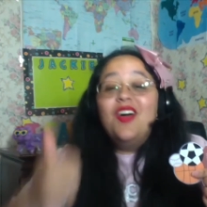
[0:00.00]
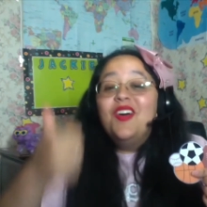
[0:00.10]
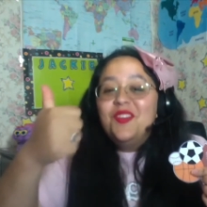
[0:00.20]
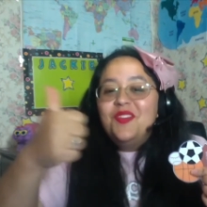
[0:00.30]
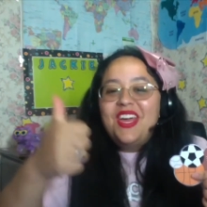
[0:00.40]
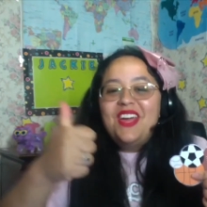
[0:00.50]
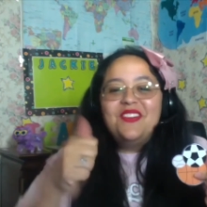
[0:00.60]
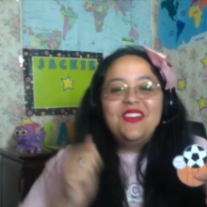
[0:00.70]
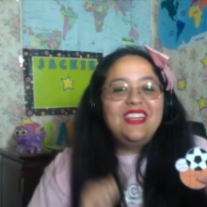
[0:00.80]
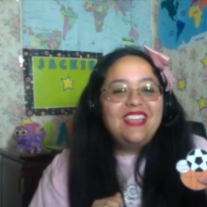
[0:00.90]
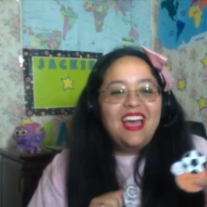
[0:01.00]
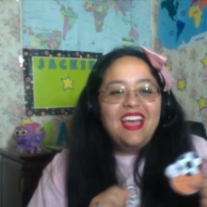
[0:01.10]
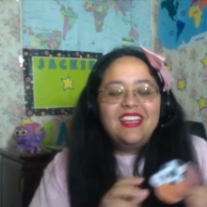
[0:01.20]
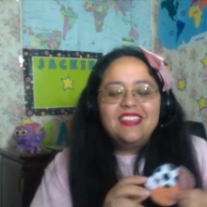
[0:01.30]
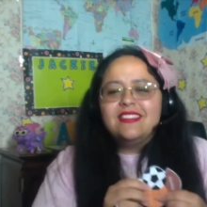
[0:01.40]
Very
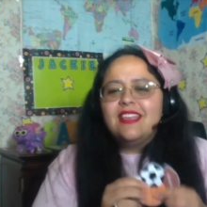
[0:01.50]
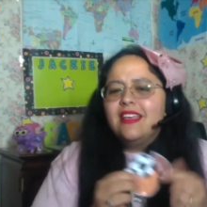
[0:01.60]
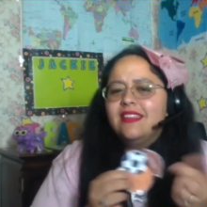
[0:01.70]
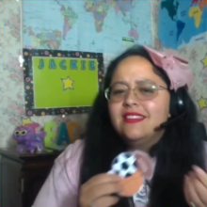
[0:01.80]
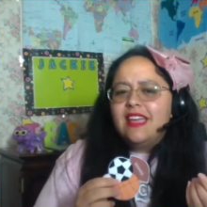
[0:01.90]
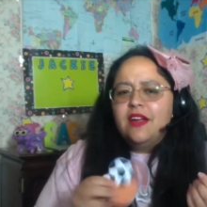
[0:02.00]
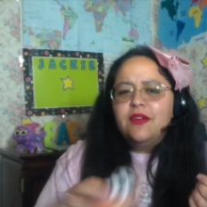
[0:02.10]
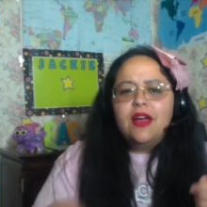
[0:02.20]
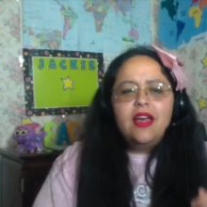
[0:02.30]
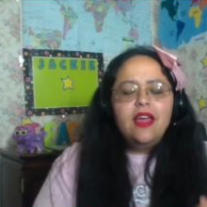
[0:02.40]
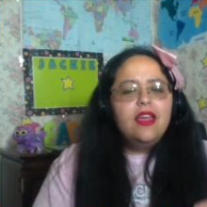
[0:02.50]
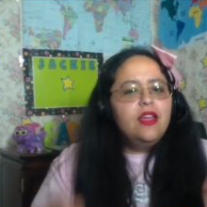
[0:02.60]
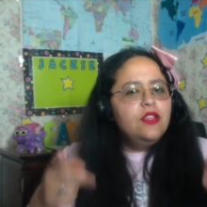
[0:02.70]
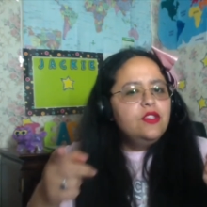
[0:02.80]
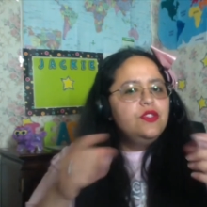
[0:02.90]
nice. Sarah,
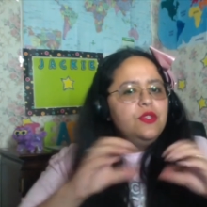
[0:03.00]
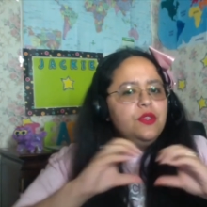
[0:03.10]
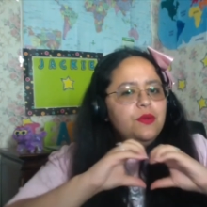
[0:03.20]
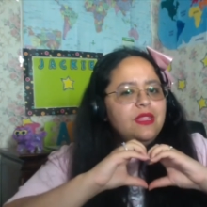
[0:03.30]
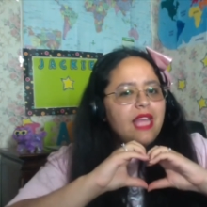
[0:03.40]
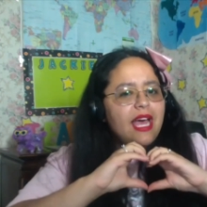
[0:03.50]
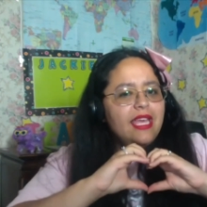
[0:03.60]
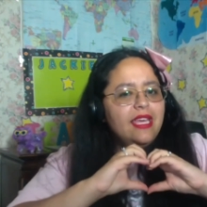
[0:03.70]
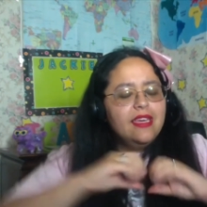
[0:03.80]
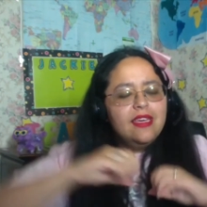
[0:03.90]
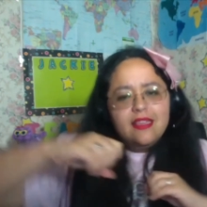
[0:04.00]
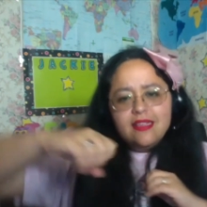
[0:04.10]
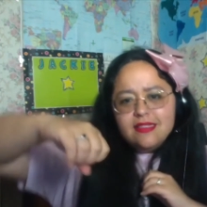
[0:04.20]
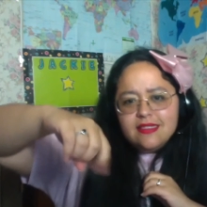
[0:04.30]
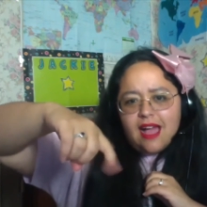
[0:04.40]
do you like
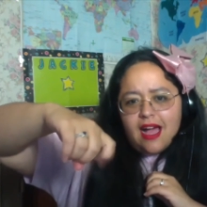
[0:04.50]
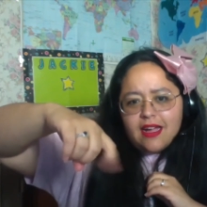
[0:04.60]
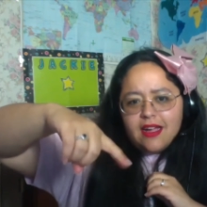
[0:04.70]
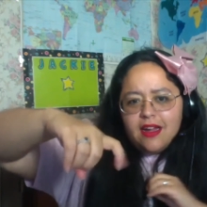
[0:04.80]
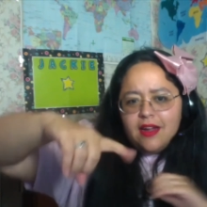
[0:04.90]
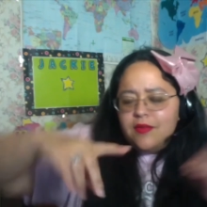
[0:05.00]
soccer?